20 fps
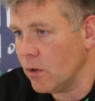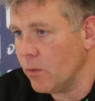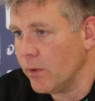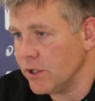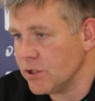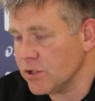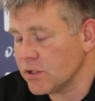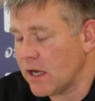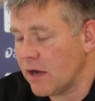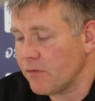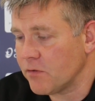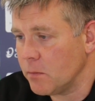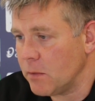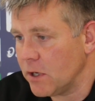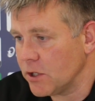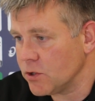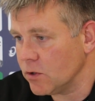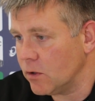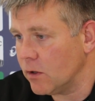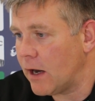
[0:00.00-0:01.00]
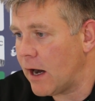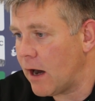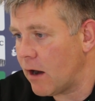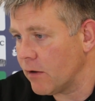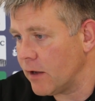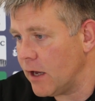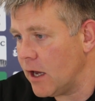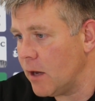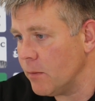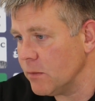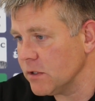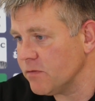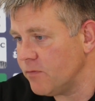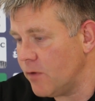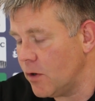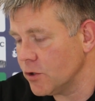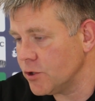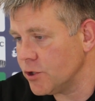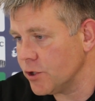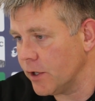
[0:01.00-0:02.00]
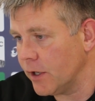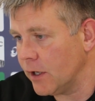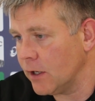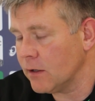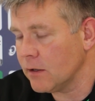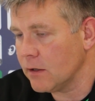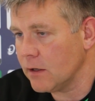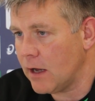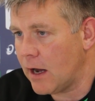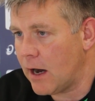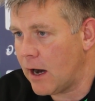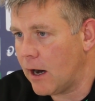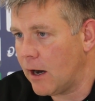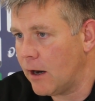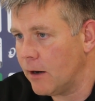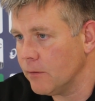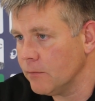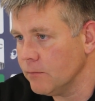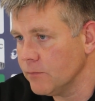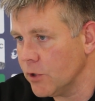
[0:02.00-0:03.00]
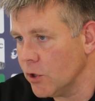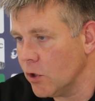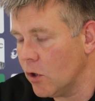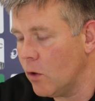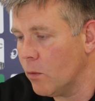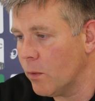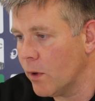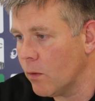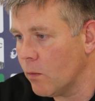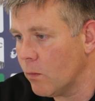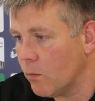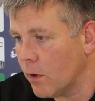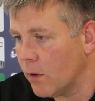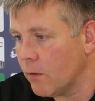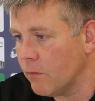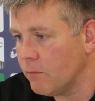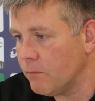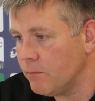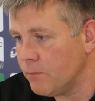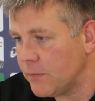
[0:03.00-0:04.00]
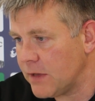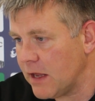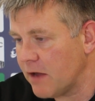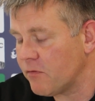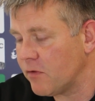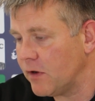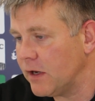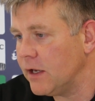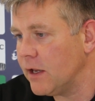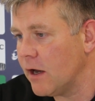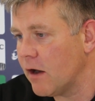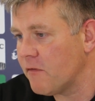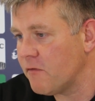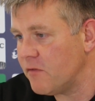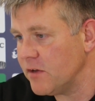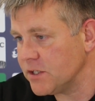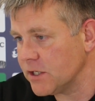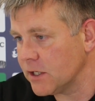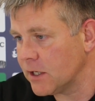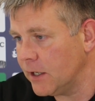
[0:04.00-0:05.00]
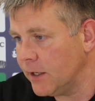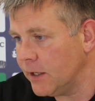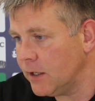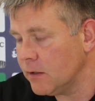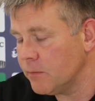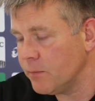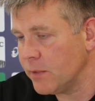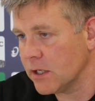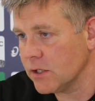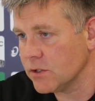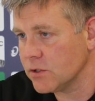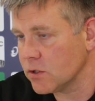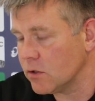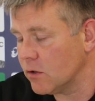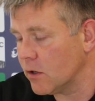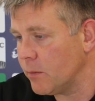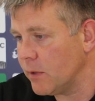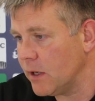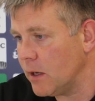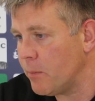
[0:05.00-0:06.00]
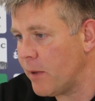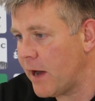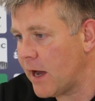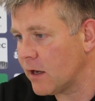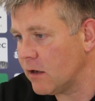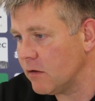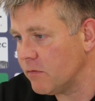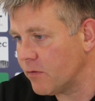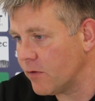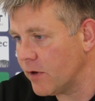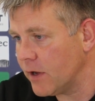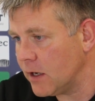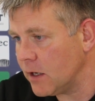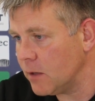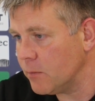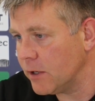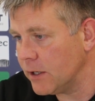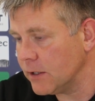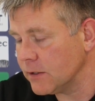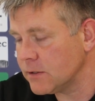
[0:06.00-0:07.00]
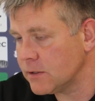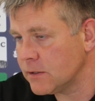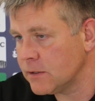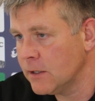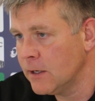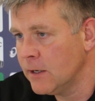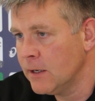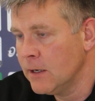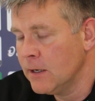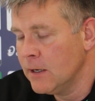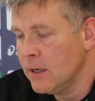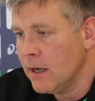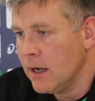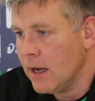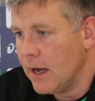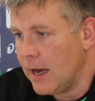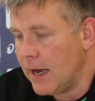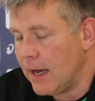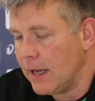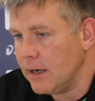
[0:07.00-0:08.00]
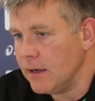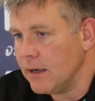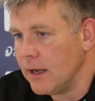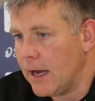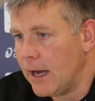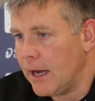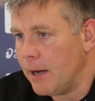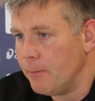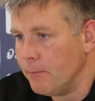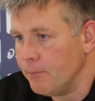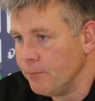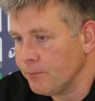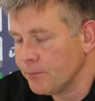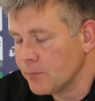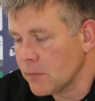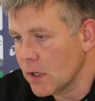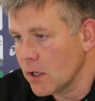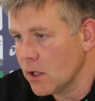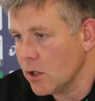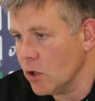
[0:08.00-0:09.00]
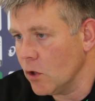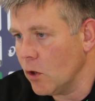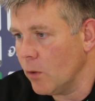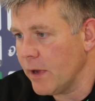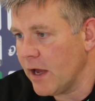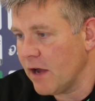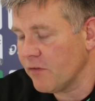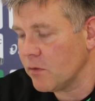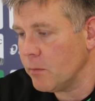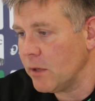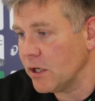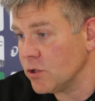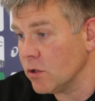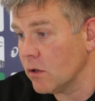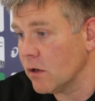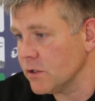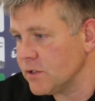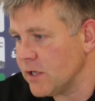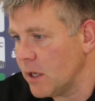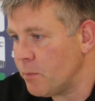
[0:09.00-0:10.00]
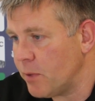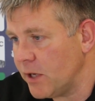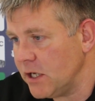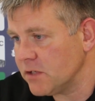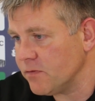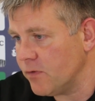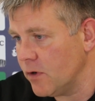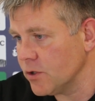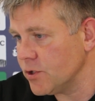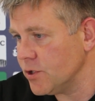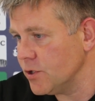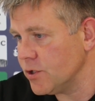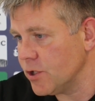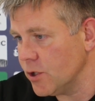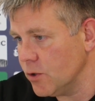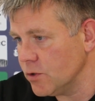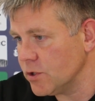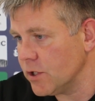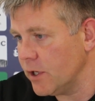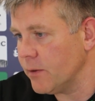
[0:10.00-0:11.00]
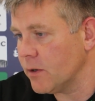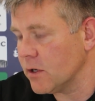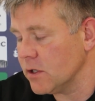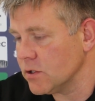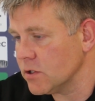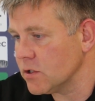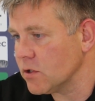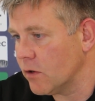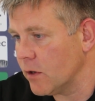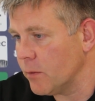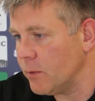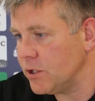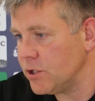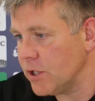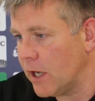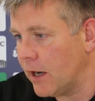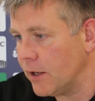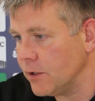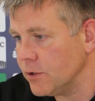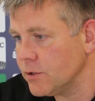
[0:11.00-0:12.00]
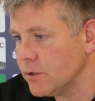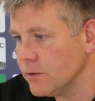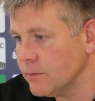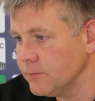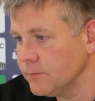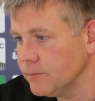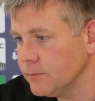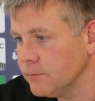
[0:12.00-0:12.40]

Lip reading: You know, we just have to make sure our game is functioning. You know, we're definitely there physically, because it's going to be a battle for 80 minutes. And, you know, we have to make sure our set piece functions hugely, because it's going to be challenged.